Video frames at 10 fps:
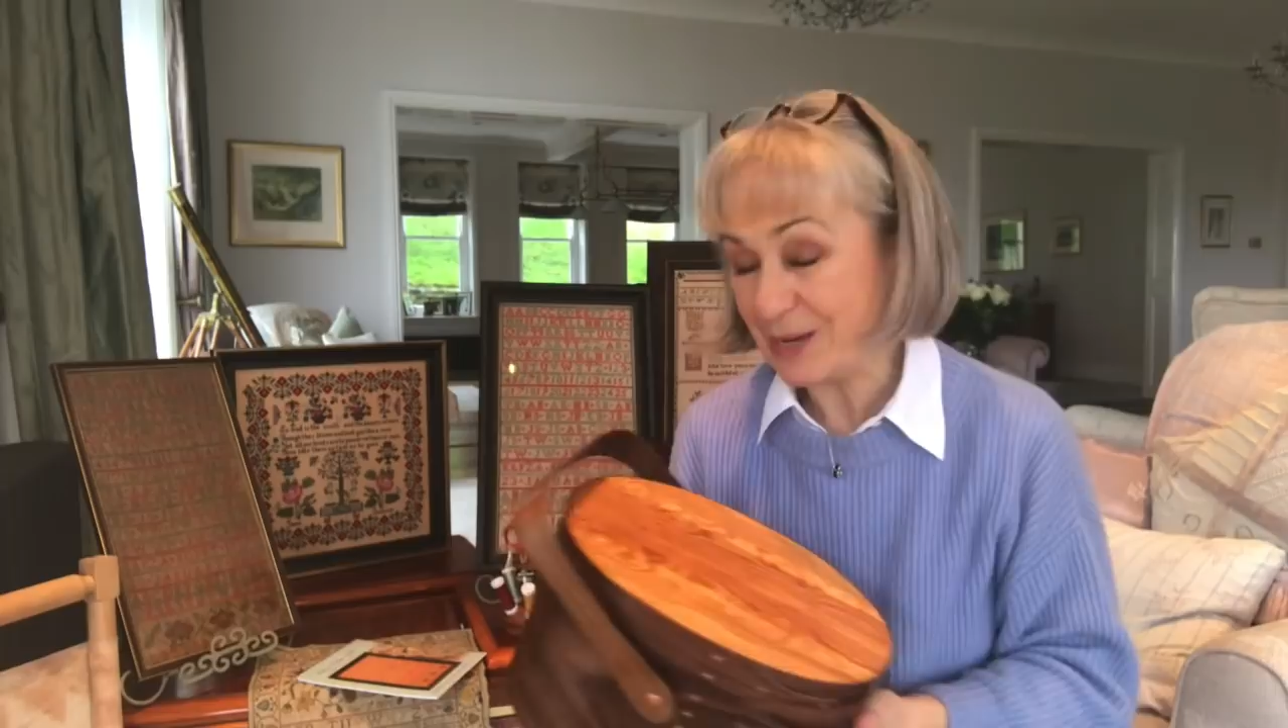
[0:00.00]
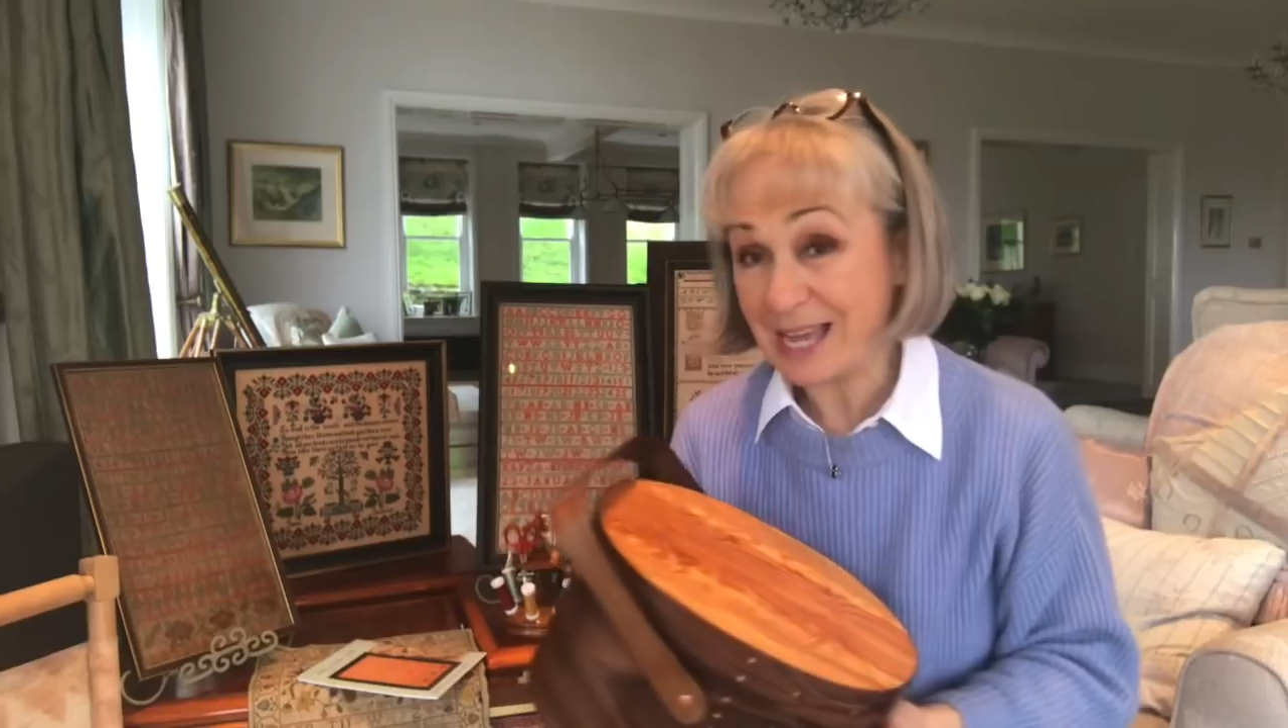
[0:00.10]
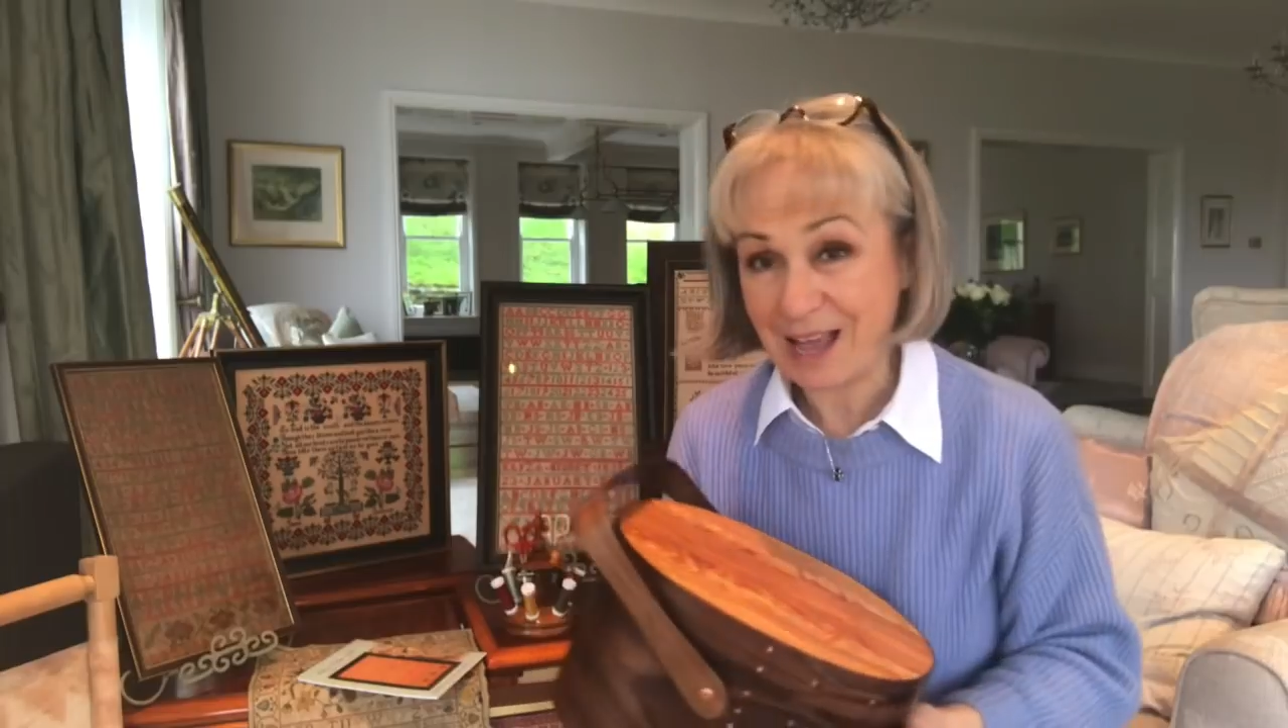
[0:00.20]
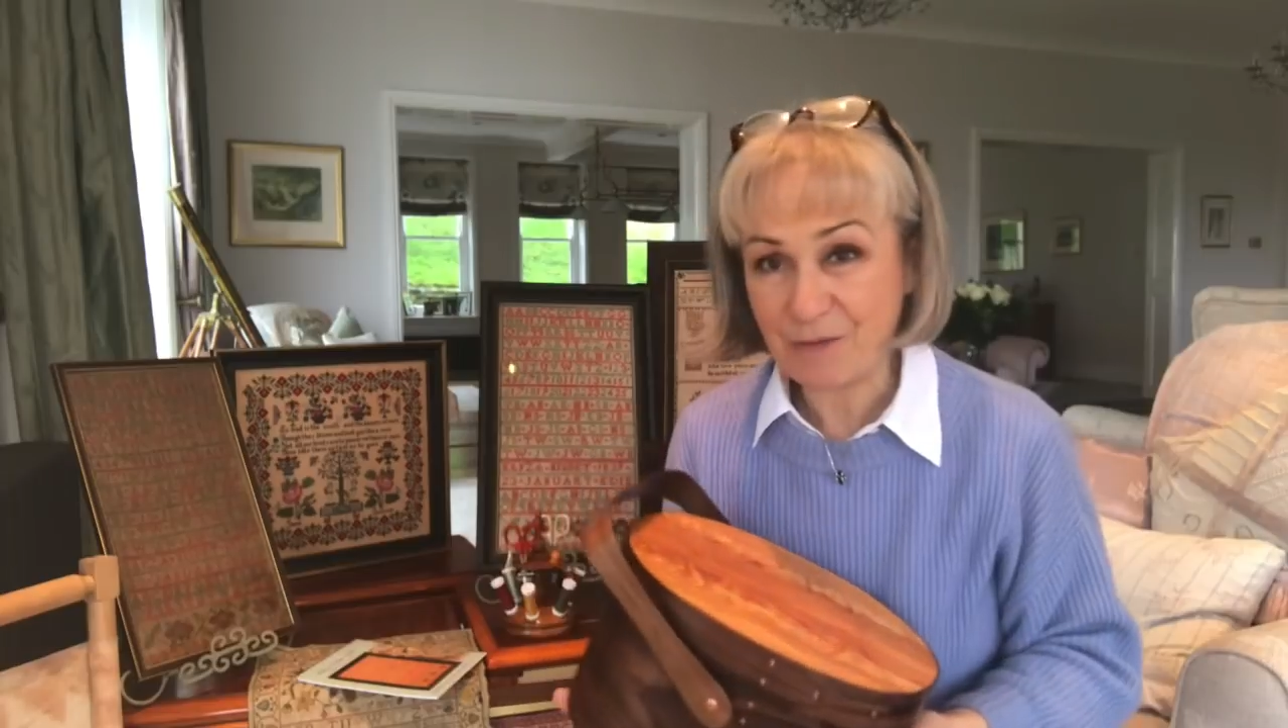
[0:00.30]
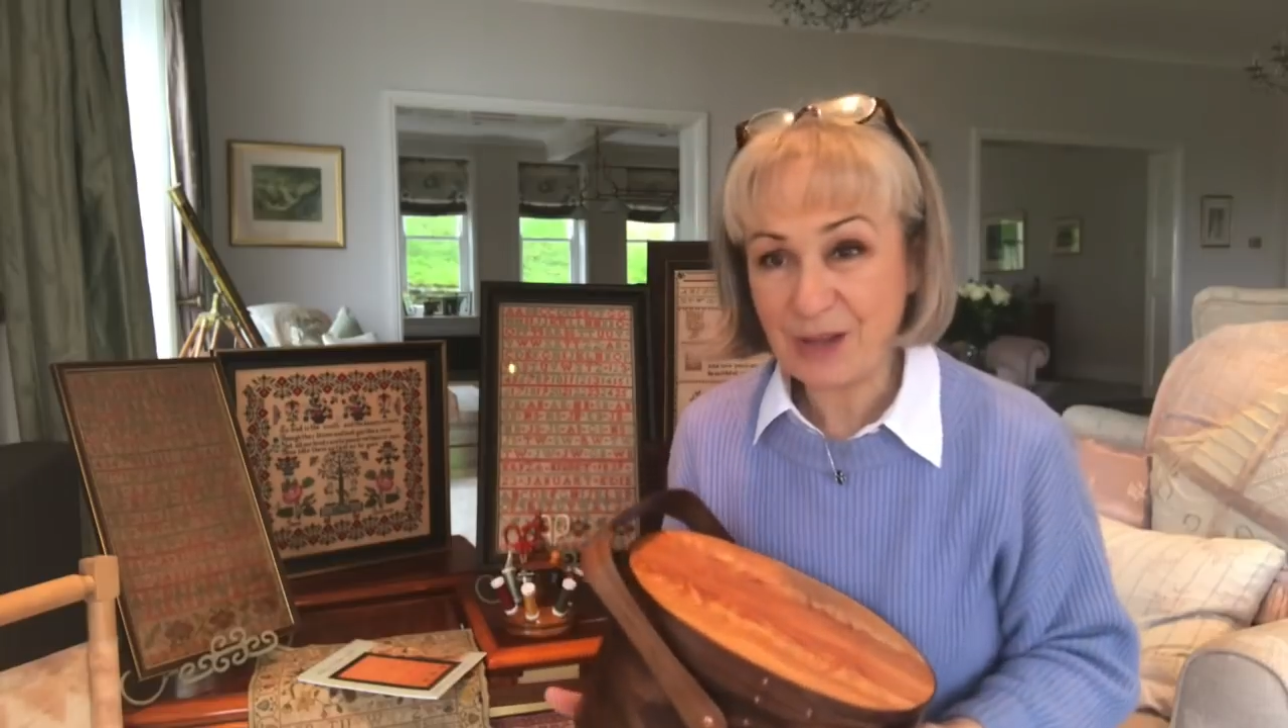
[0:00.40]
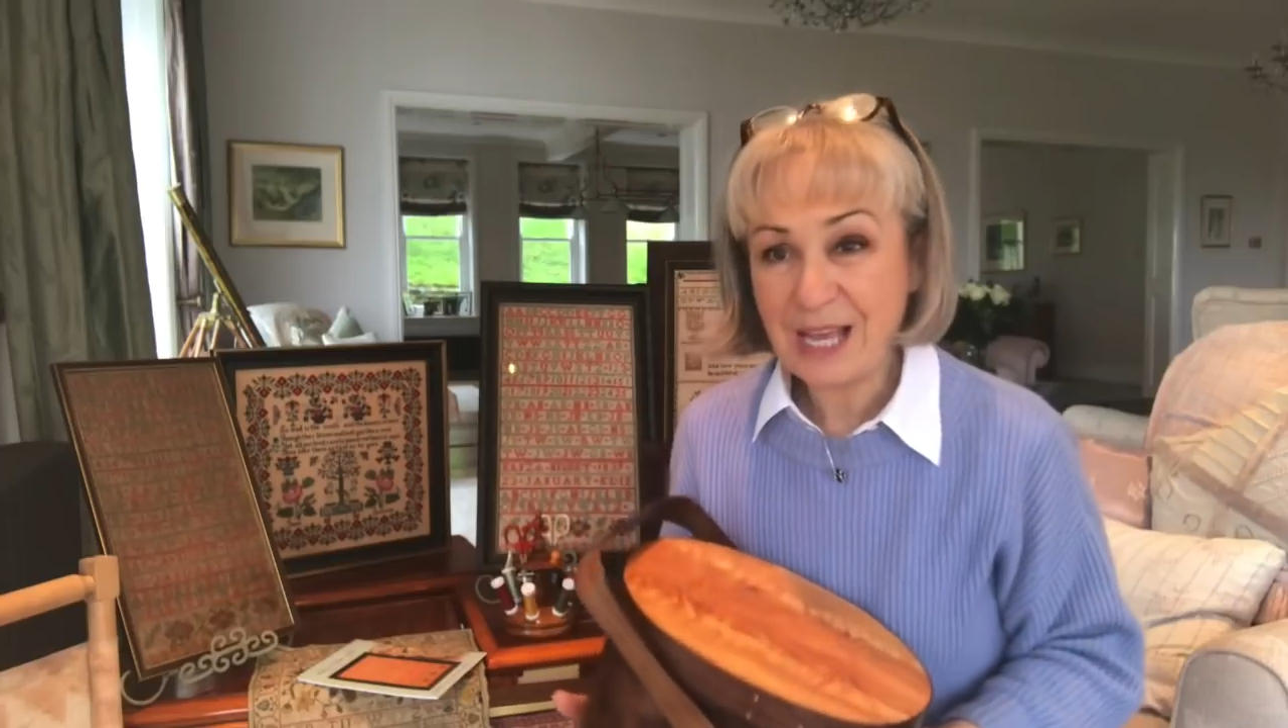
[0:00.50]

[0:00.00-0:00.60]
We have